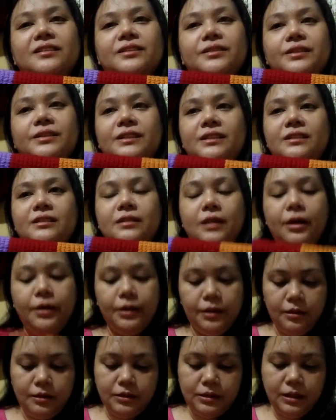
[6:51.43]
So this is how
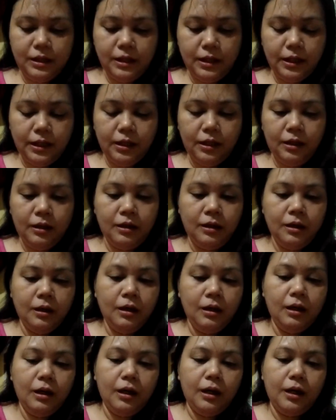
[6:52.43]
it looks like,
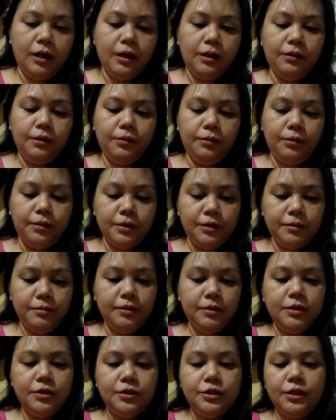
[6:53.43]
and what I'm
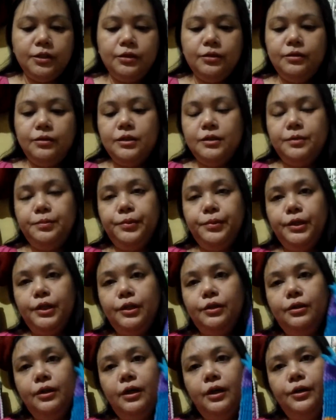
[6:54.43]
gonna try to do is put
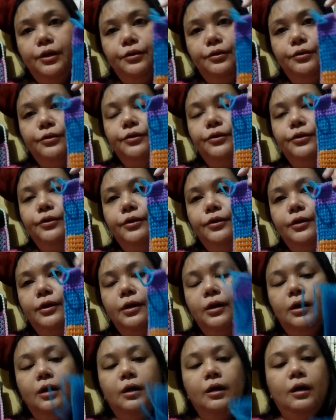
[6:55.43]
it together.
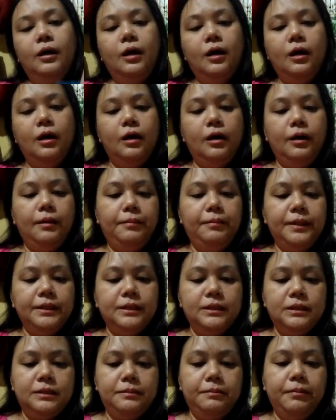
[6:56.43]

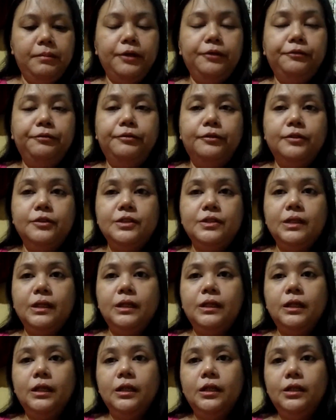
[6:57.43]
But first
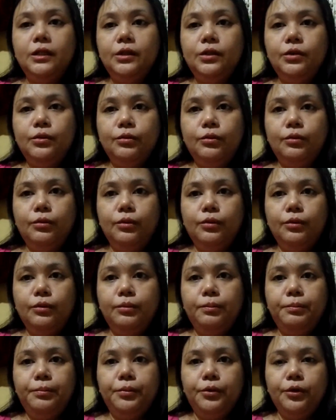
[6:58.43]
I needed
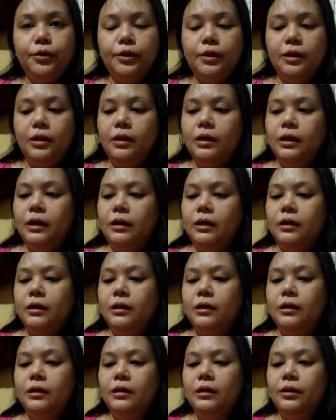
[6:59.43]
to put
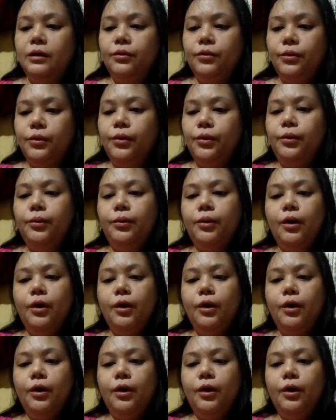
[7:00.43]
a row